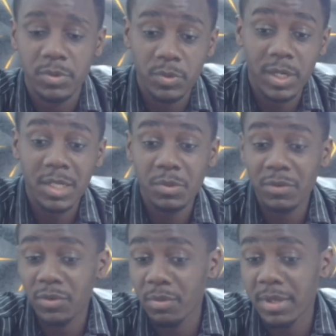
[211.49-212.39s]
you can as well
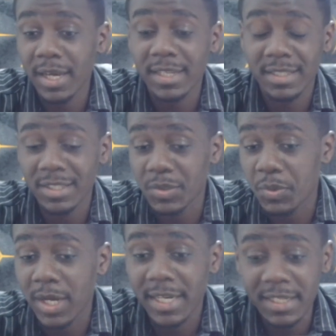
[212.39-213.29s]
follow me at It's
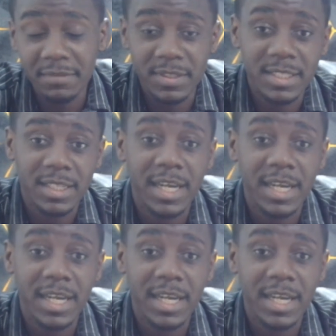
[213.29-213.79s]
Rokani David.